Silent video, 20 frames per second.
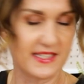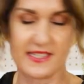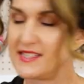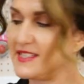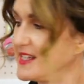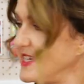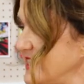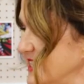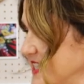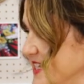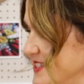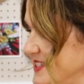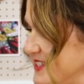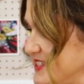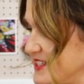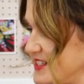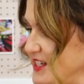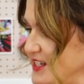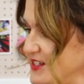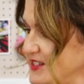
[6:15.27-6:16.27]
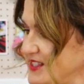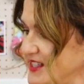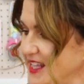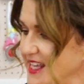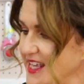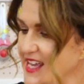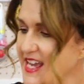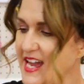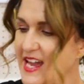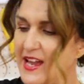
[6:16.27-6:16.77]
to see those. Excuse
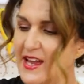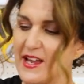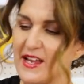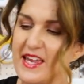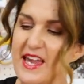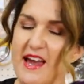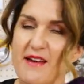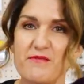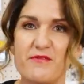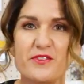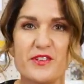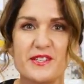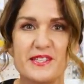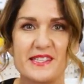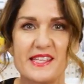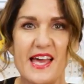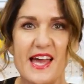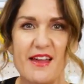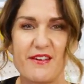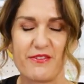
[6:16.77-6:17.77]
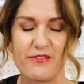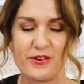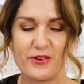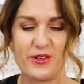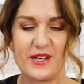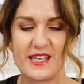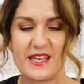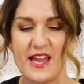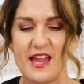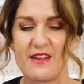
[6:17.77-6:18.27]
the uh, canvas there
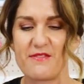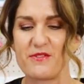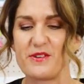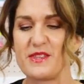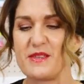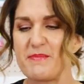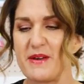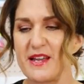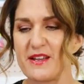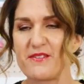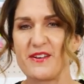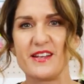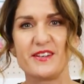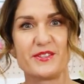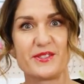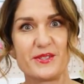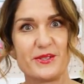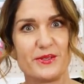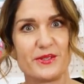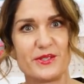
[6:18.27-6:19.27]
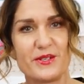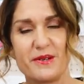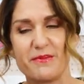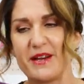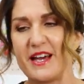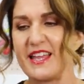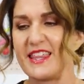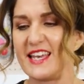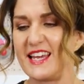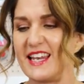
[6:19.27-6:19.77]
falling over in the background. I'll talk to you
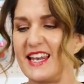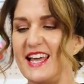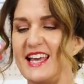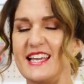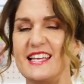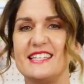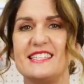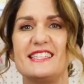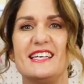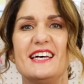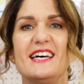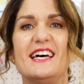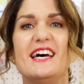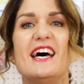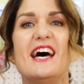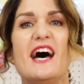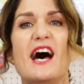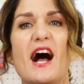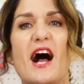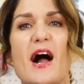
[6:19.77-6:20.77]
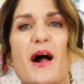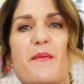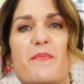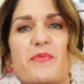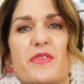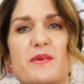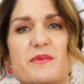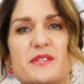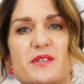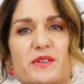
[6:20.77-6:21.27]
about that later.
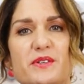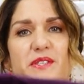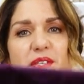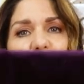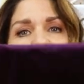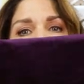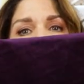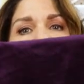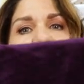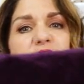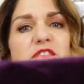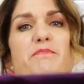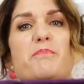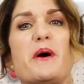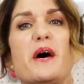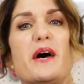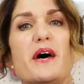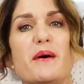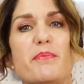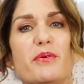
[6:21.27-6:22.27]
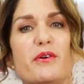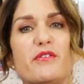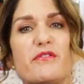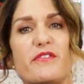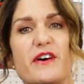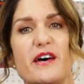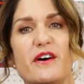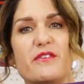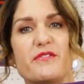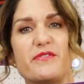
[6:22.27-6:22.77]
Um, there was also a lot of purple
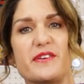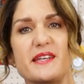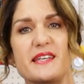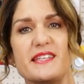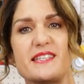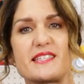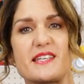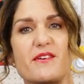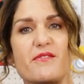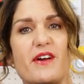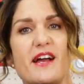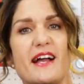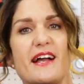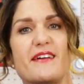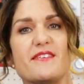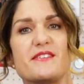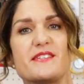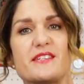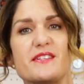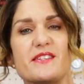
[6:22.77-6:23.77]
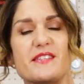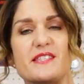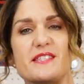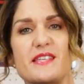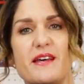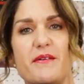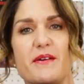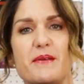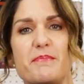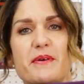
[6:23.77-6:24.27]
velvet around on the
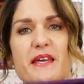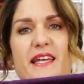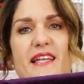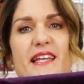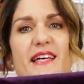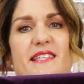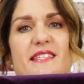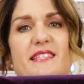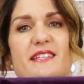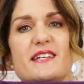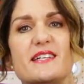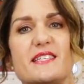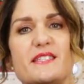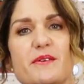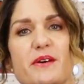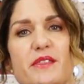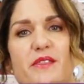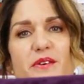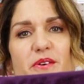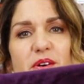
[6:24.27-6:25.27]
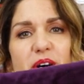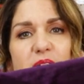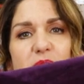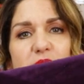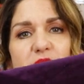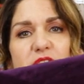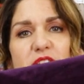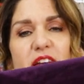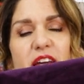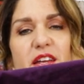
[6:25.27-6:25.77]
Sewing Bee last night, so I thought I
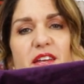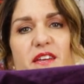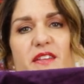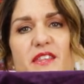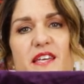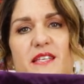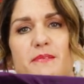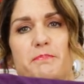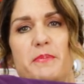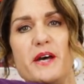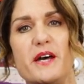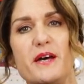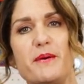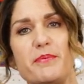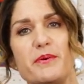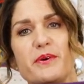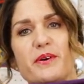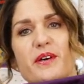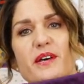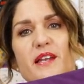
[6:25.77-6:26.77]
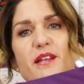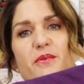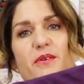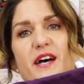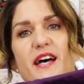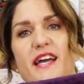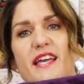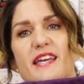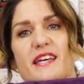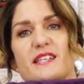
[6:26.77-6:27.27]
would show you this purple
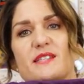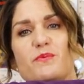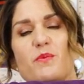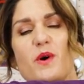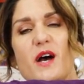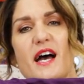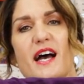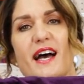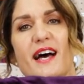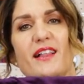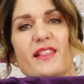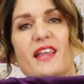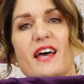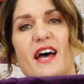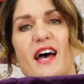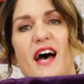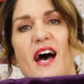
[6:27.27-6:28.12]
colourway as well,